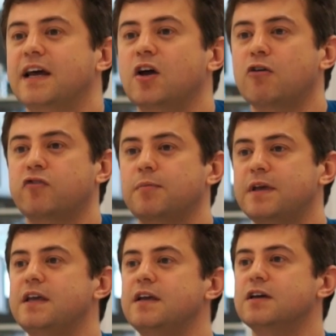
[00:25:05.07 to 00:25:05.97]
I go from
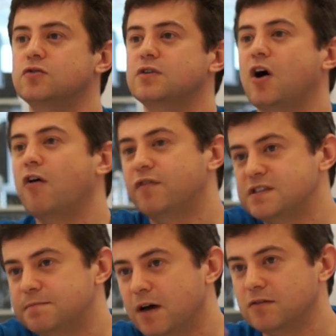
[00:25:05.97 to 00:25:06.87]
here to the
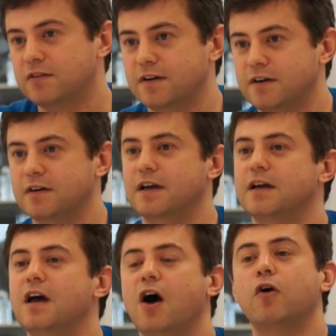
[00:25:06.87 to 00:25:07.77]
office down there?
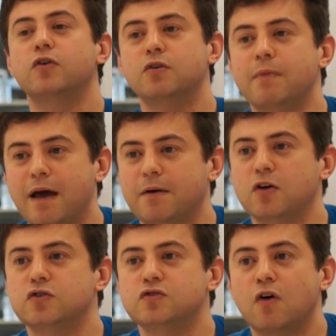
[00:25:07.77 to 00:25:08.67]
Okay, how do
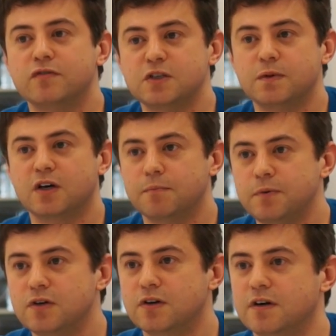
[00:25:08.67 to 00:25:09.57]
you solve this with a
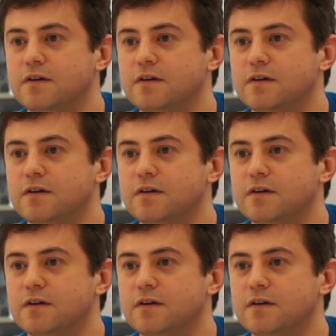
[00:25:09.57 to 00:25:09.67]
computer?